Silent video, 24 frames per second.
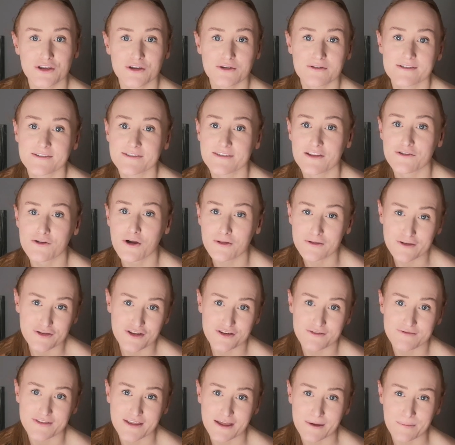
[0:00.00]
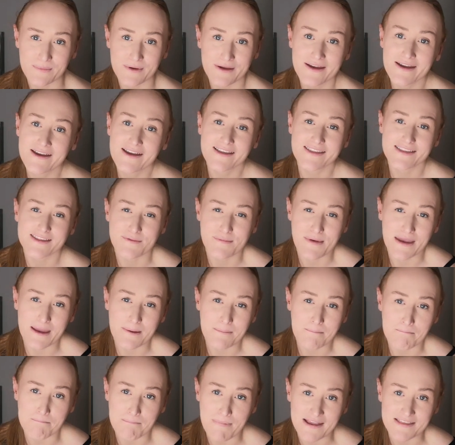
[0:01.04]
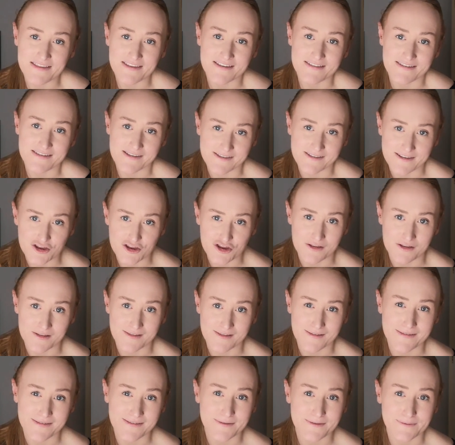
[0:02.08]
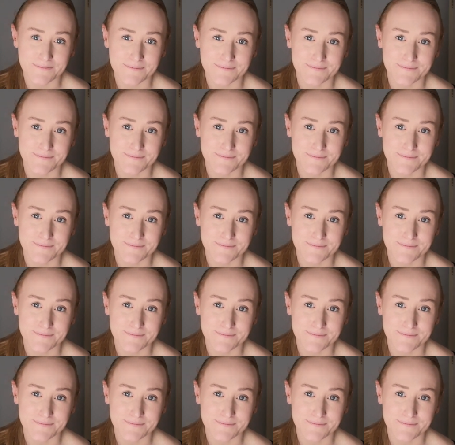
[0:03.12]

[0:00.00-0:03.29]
use the knowledge of them to make better decisions.